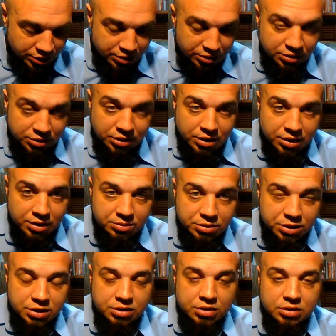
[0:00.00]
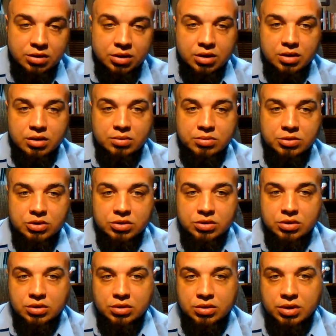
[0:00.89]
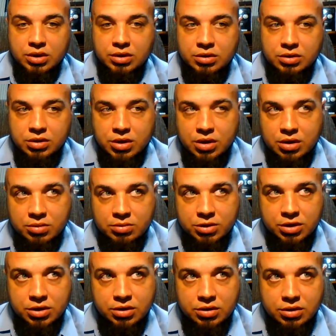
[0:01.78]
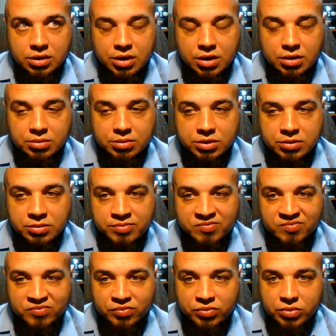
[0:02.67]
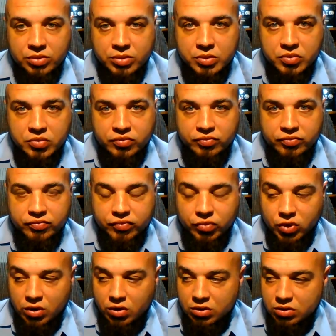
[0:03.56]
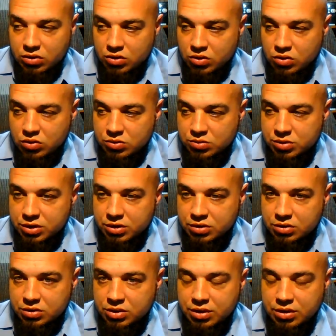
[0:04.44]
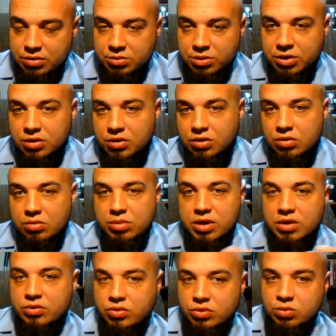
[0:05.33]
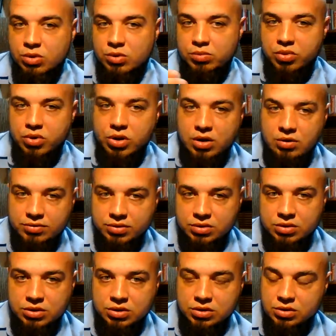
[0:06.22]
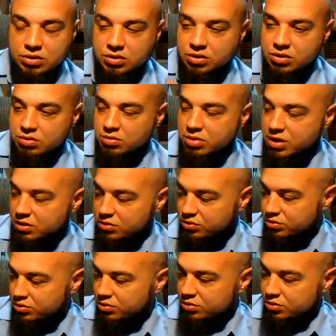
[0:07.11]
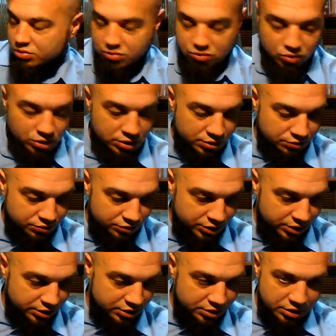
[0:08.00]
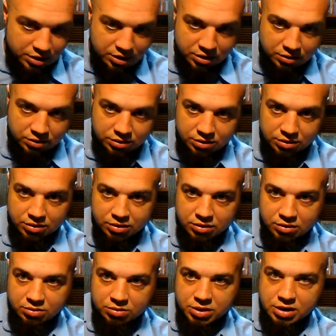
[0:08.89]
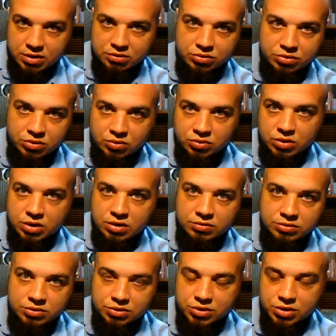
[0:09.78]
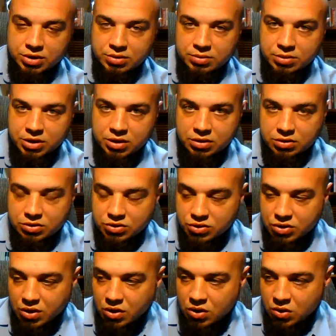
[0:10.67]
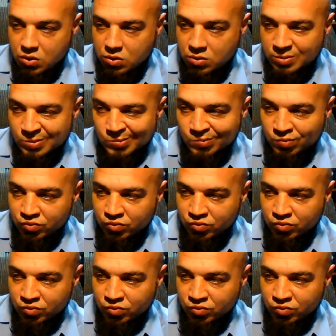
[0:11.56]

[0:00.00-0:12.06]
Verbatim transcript: end times, end times, end times, end times. The Lord's been telling me to go back through my prophecies and go back through what I've written down and go back through what I've dreamed and saw